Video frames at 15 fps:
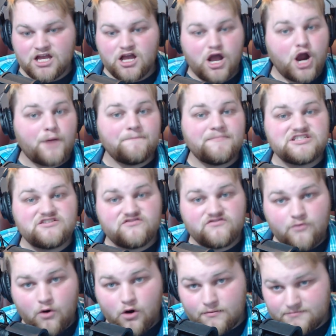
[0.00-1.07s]
are
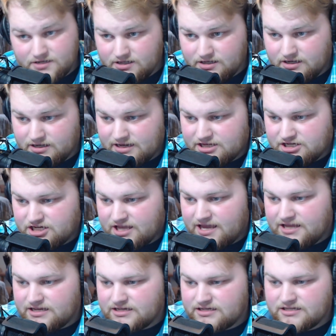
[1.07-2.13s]
misinformed,
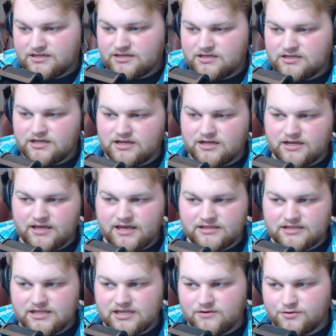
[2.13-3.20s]
uneducated, and
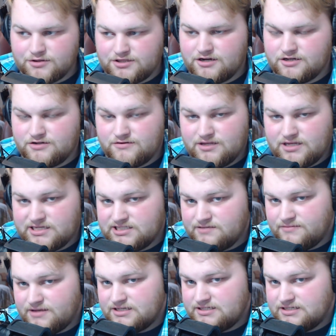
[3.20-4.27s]
think what they're doing is the
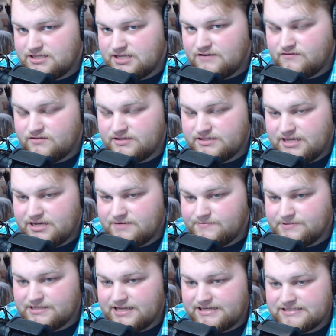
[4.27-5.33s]
best thing for these animals,
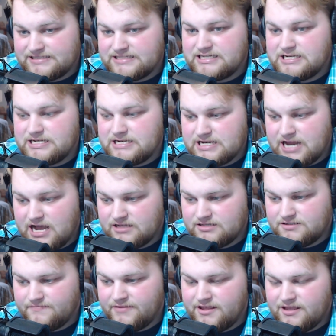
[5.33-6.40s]
and it's not.
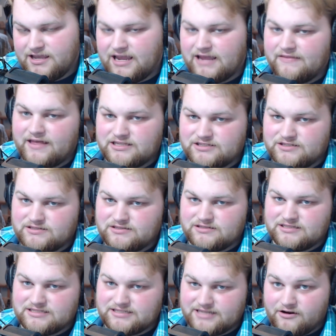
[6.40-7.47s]
And that's the
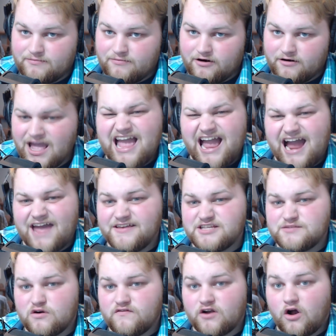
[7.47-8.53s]
scary part. I think it's more
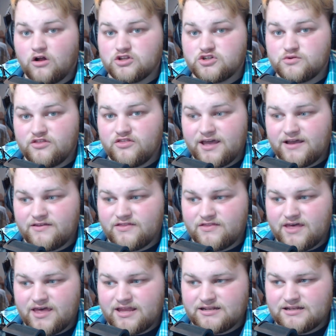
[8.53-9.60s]
of a cultural thing
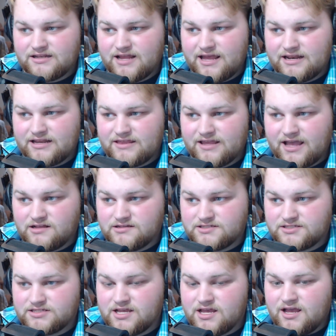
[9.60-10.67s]
than anything
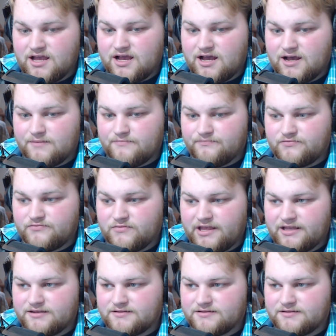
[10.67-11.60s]
else. Like,